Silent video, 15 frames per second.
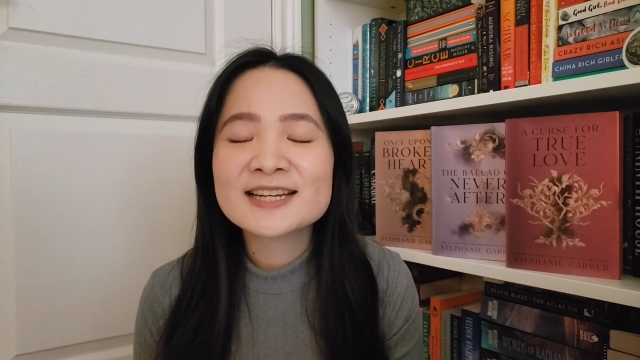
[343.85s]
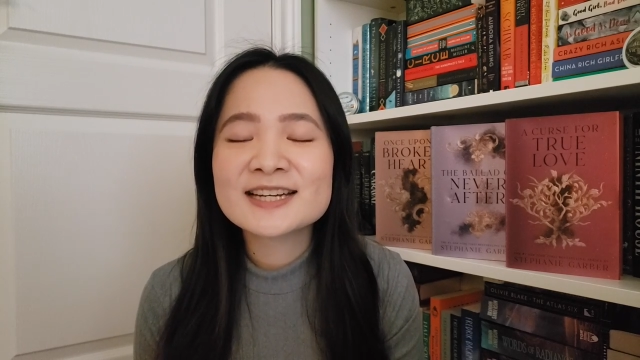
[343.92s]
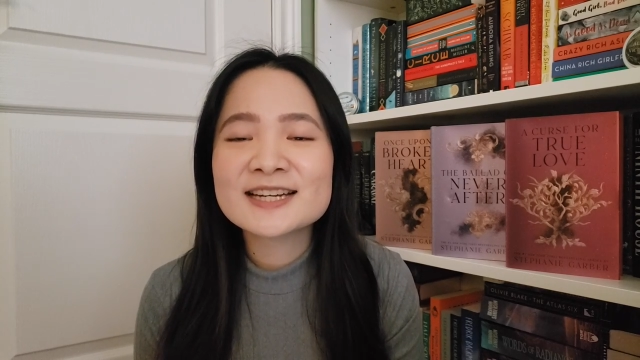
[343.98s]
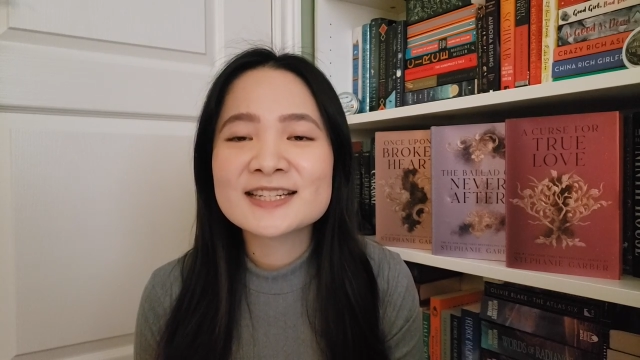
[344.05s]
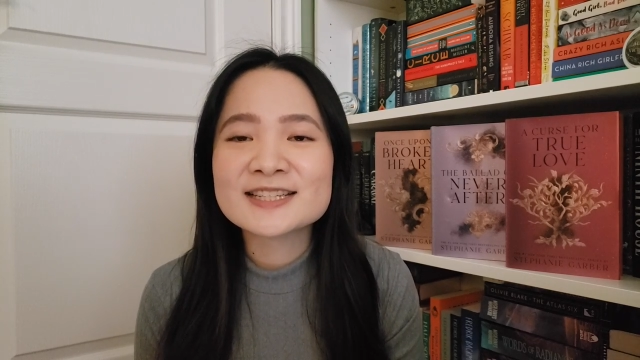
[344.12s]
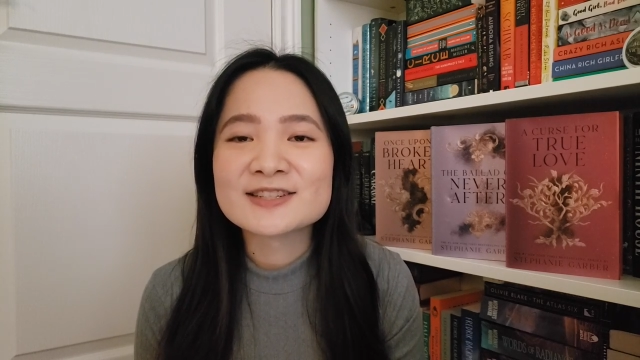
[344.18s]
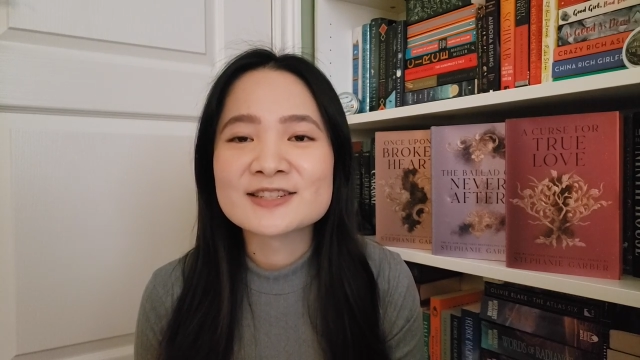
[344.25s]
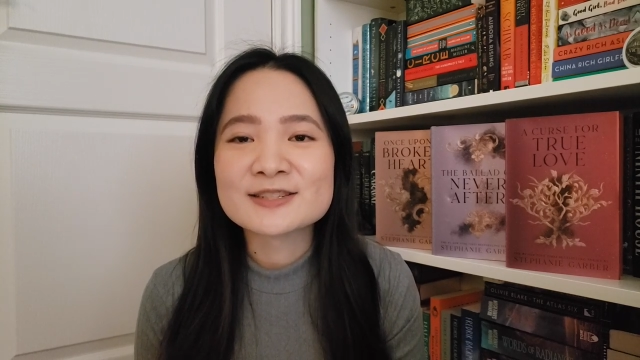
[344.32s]

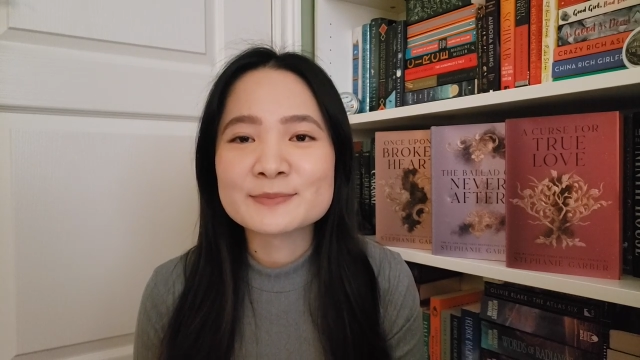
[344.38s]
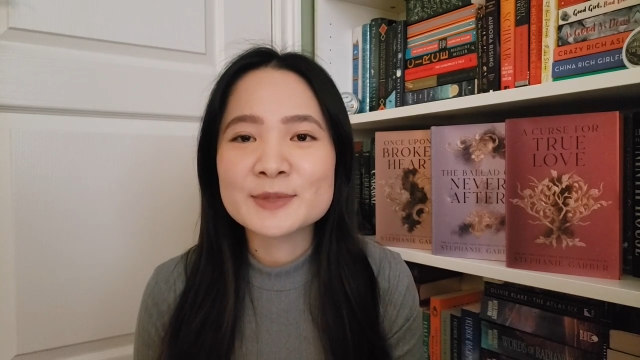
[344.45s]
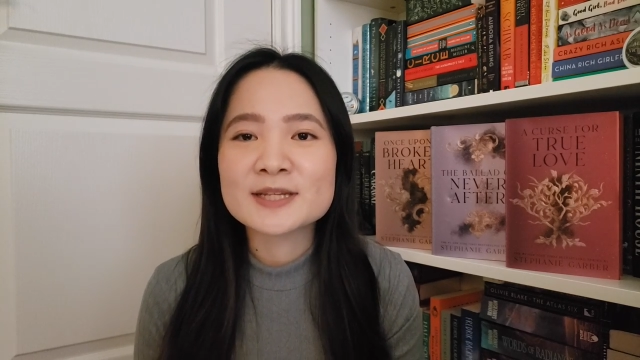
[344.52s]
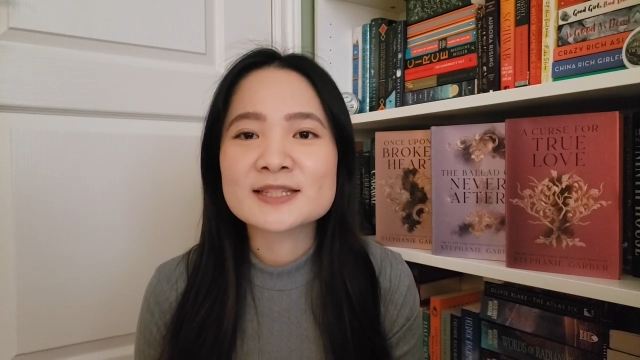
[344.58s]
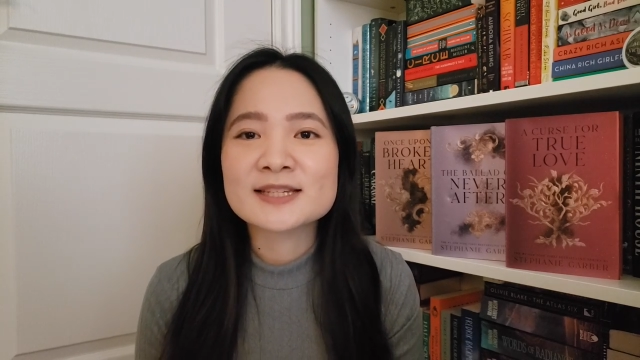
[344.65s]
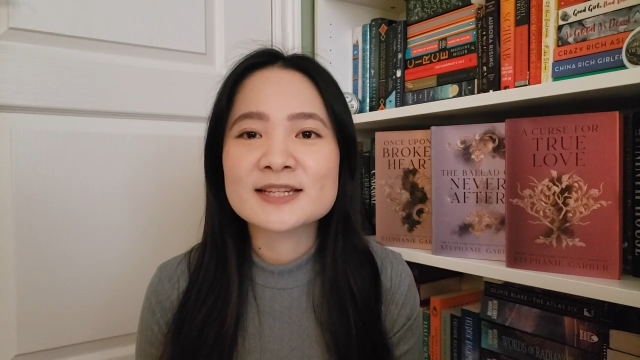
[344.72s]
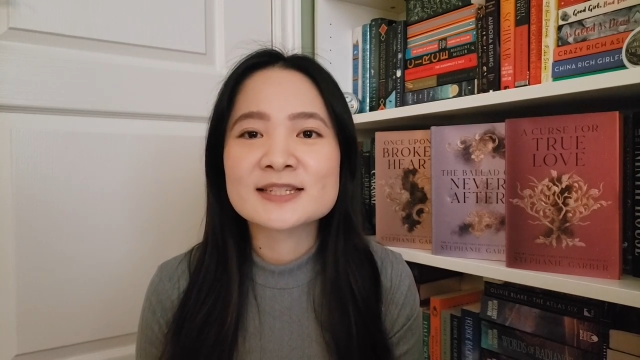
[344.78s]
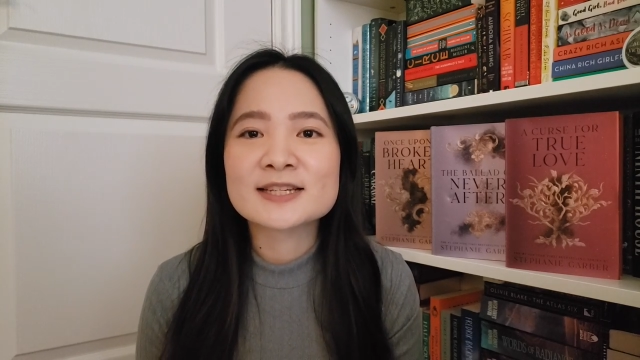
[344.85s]
it does make
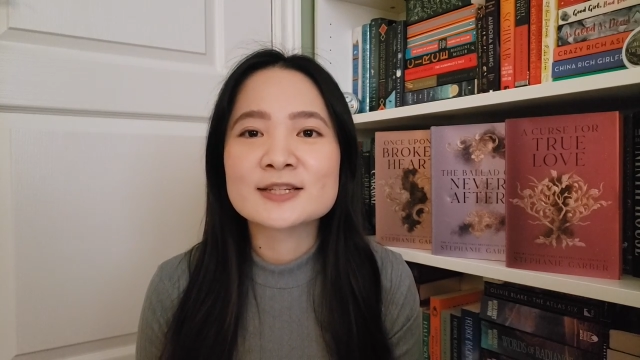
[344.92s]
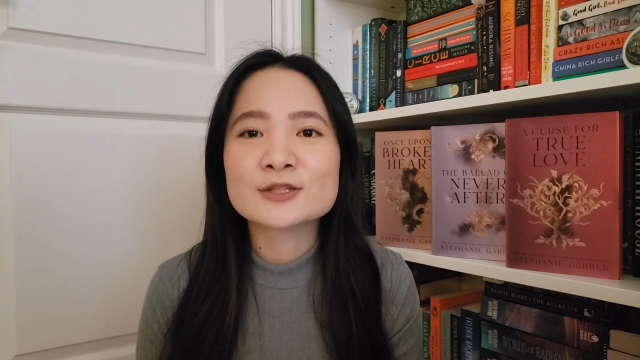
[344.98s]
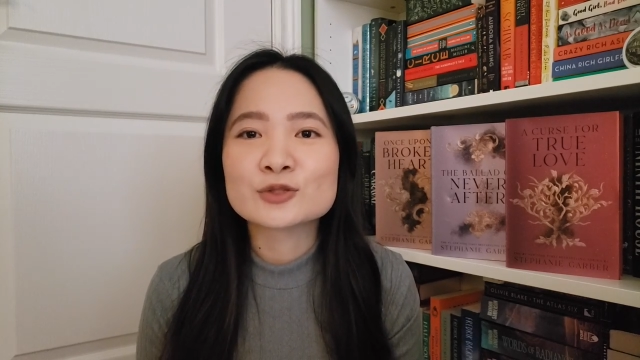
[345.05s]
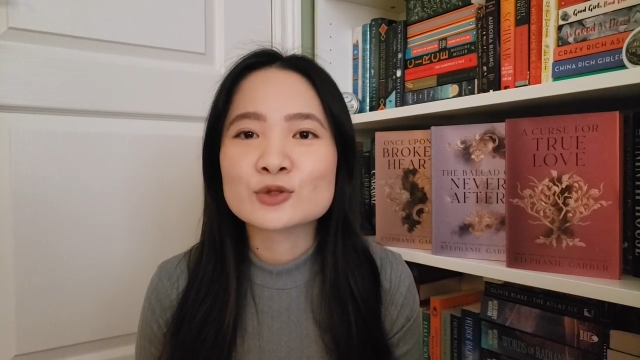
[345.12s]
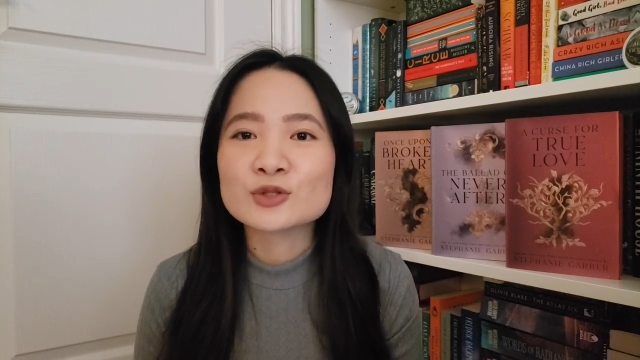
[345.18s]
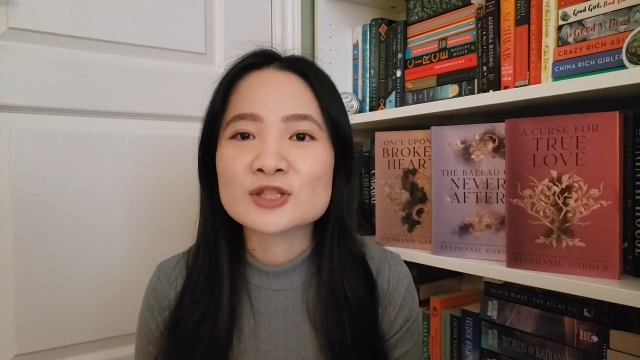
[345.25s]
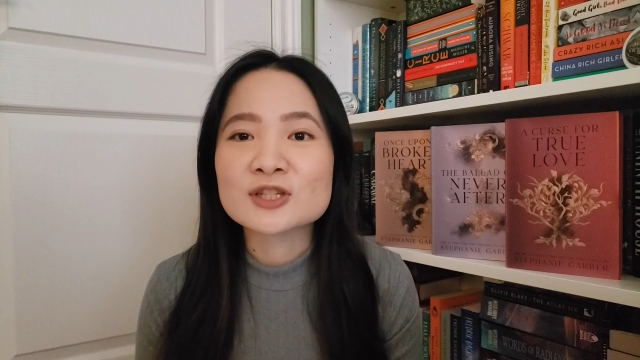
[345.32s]
sense that it took